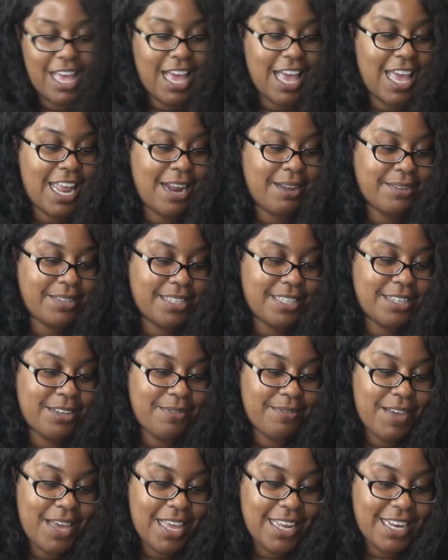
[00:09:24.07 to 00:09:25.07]
And I'm
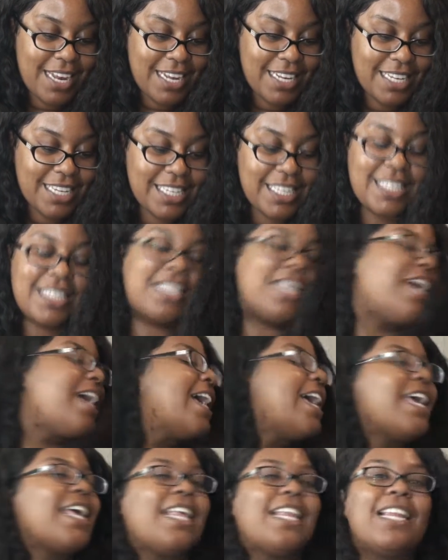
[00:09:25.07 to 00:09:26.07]
still mad that this is
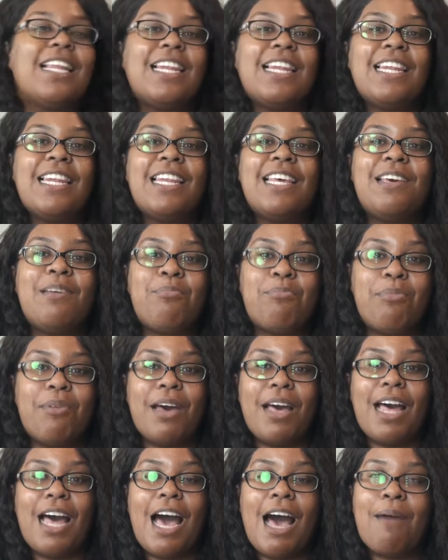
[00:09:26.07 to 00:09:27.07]
a
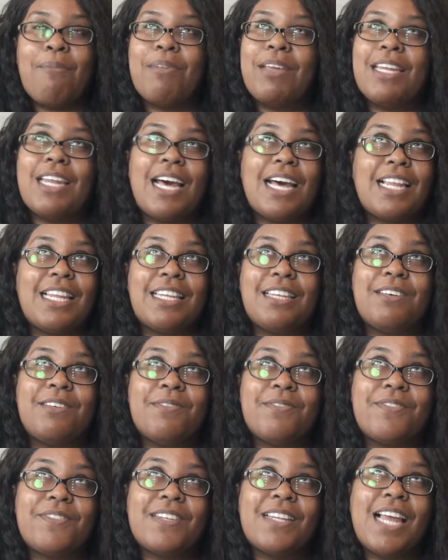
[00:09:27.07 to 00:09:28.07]
not
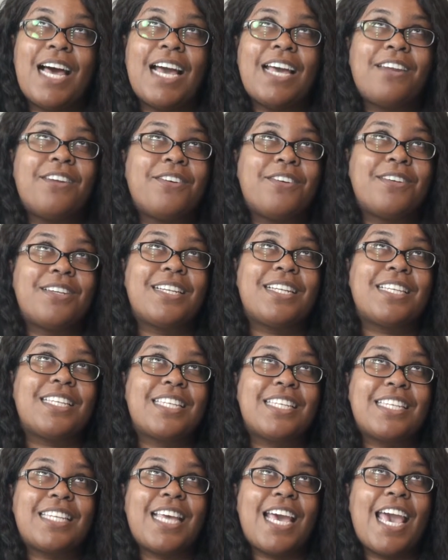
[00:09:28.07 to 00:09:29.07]
lip liner. This
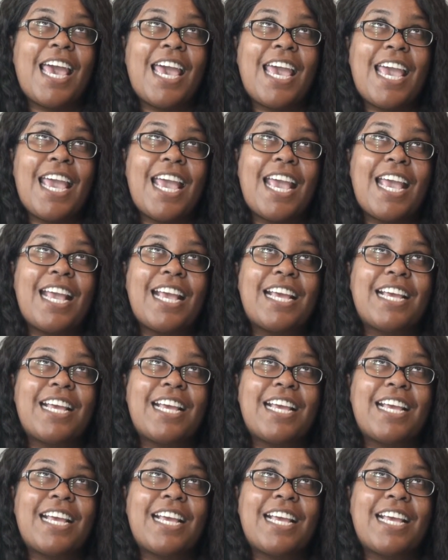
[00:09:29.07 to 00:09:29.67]
is a